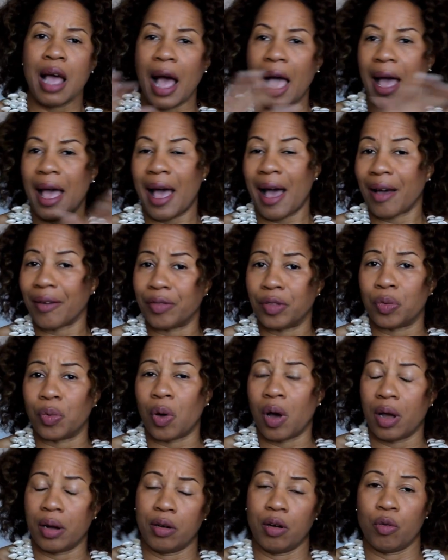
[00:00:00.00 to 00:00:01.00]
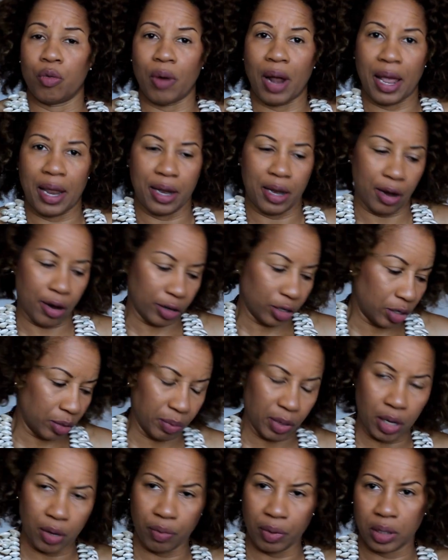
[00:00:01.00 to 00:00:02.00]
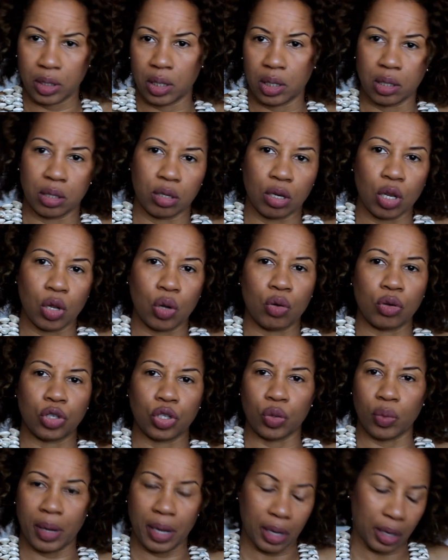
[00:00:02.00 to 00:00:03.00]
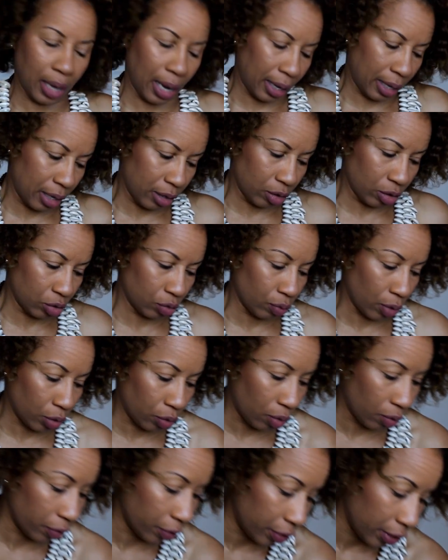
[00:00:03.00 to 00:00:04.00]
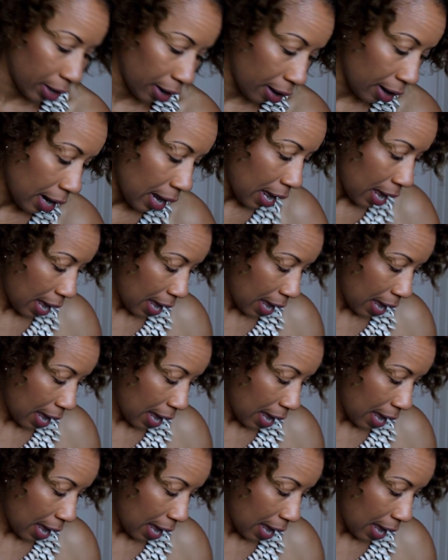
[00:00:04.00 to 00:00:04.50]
I have the one right near to me, which is closed quick. I can just run over there.